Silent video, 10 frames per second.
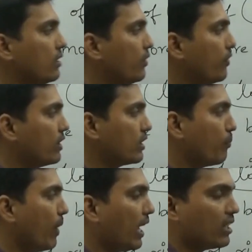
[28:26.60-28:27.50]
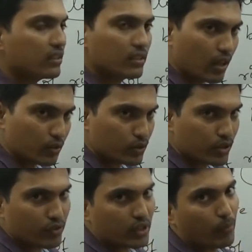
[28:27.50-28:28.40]
if it is a bank,
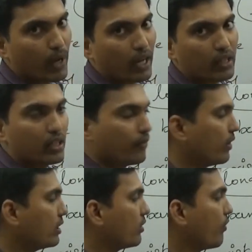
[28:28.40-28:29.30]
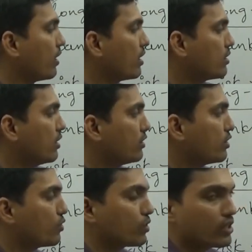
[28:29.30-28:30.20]
association with the bank, if it is a financial
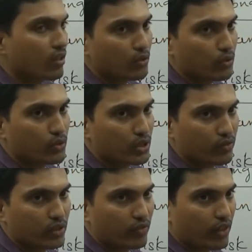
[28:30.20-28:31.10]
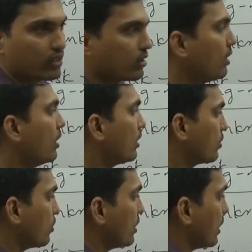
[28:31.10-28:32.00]
institution, association with the financial,
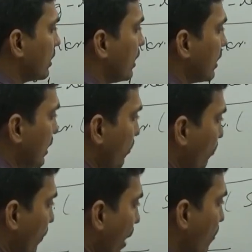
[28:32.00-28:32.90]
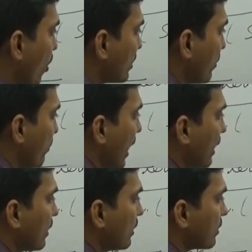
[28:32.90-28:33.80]
so that among the
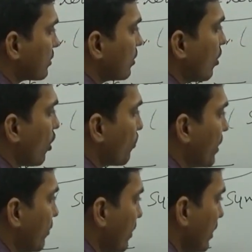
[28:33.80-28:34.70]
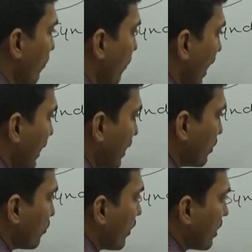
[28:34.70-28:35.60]
bankers or between the banking
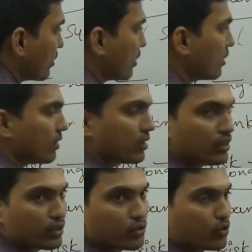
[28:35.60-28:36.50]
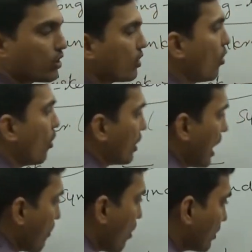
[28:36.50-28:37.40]
to financial institution or
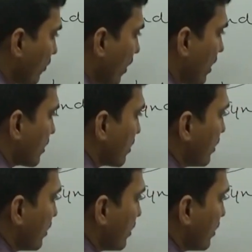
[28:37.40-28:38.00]
among the financial